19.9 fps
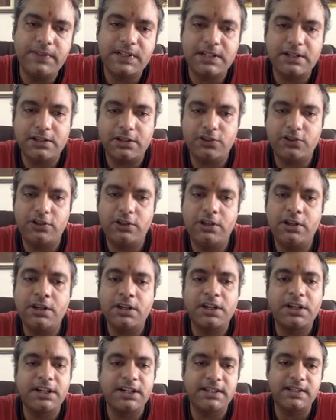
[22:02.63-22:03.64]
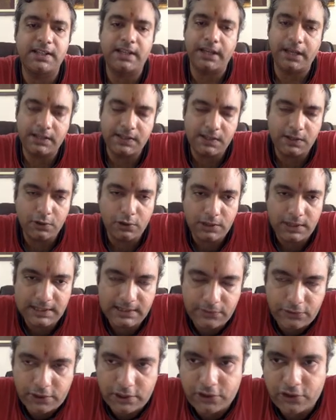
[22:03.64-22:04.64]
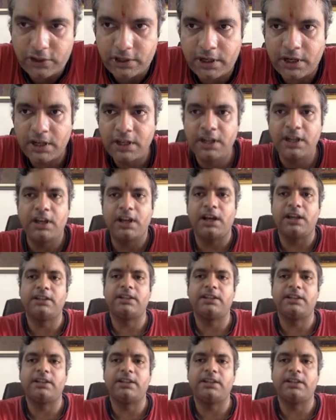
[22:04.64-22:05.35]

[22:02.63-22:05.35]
structure, it's a hexagonal structure, and the